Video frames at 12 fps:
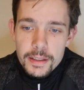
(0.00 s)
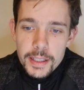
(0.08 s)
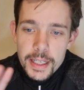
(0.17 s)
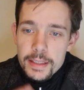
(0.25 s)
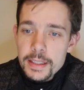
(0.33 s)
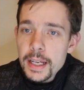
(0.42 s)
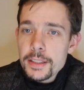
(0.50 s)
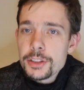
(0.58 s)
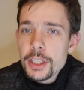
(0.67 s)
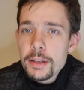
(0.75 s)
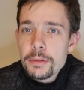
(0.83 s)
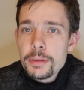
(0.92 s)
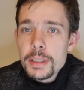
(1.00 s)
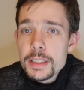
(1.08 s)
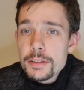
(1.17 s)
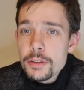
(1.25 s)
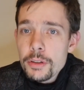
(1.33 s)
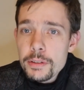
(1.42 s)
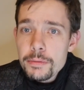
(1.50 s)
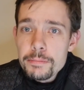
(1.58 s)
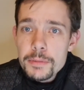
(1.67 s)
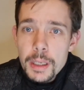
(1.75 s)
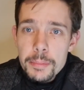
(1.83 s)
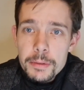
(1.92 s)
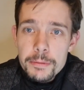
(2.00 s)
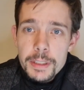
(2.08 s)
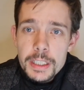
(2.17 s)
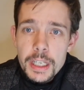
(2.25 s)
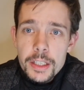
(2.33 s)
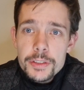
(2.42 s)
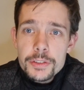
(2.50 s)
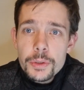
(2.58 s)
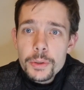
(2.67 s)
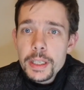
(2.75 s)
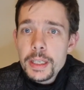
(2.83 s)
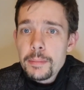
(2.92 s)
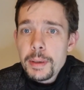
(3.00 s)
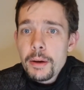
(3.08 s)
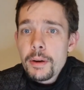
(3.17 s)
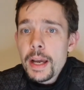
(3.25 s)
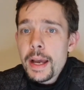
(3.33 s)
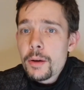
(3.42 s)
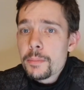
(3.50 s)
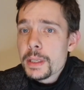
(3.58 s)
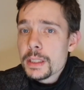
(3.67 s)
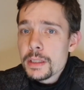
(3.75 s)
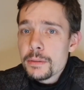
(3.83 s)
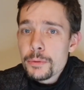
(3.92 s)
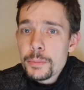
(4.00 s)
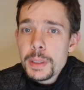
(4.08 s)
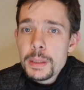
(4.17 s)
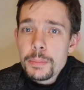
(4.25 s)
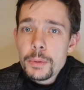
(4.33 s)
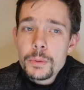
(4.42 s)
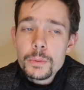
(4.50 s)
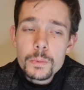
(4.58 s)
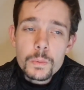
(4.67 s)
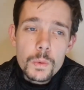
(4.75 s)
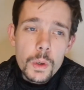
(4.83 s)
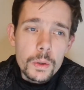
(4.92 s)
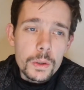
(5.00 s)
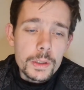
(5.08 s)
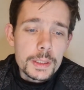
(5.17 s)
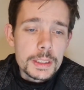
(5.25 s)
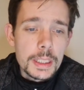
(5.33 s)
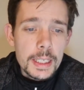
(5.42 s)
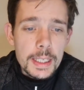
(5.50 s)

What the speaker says: In that channel, he's got a couple of videos talking about how medieval people walked.